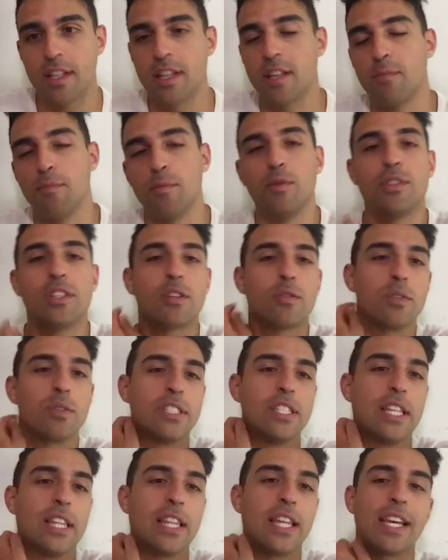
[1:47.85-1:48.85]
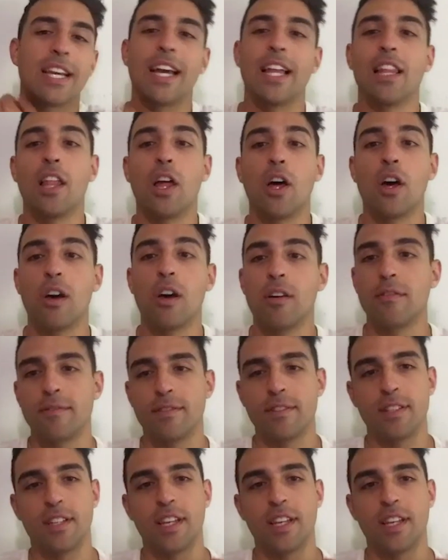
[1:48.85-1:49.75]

Like music was the thing I loved